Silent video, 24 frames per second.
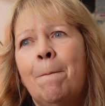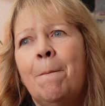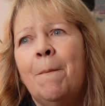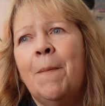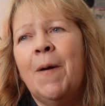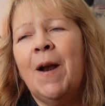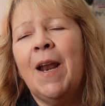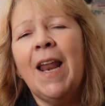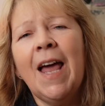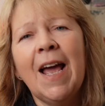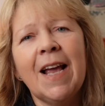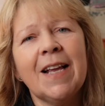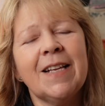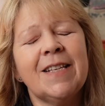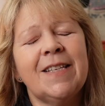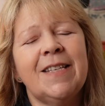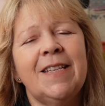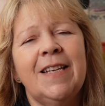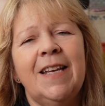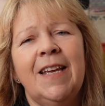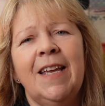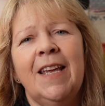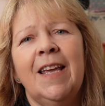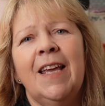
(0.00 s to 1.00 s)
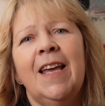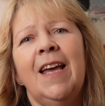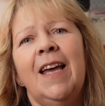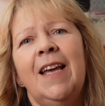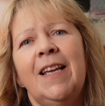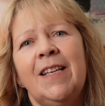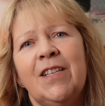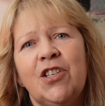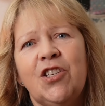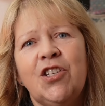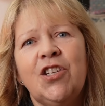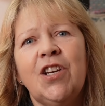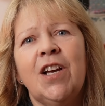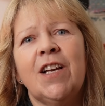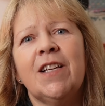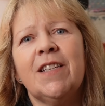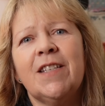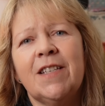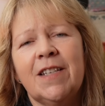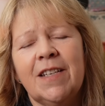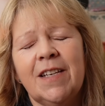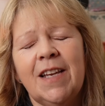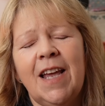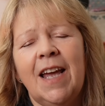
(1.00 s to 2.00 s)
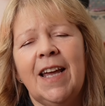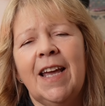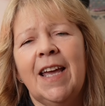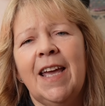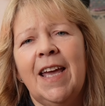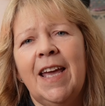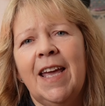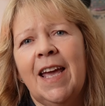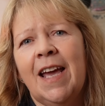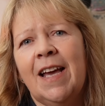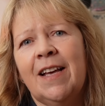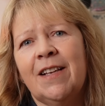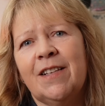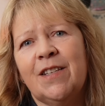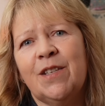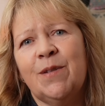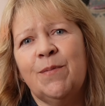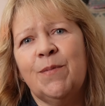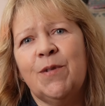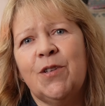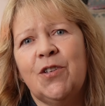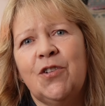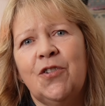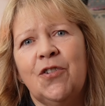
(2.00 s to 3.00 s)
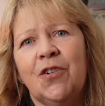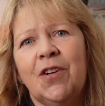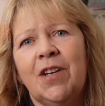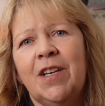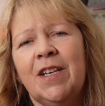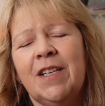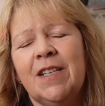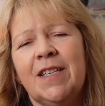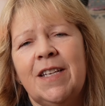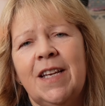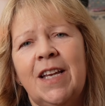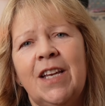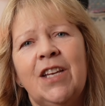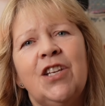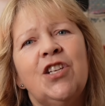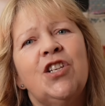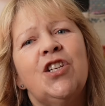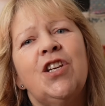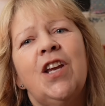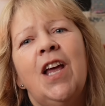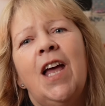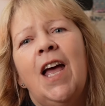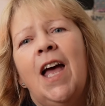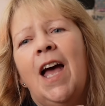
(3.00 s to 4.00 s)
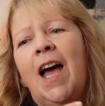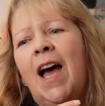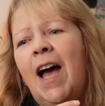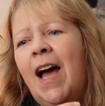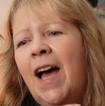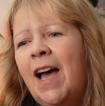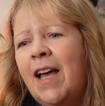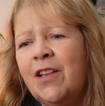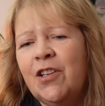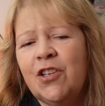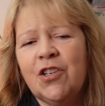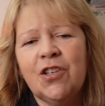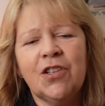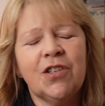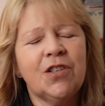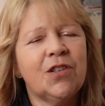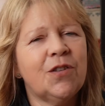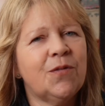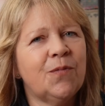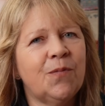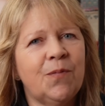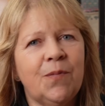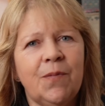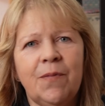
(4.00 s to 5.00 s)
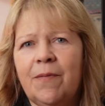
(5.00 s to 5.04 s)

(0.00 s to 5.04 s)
relaxing is just getting out some stocking stitch and just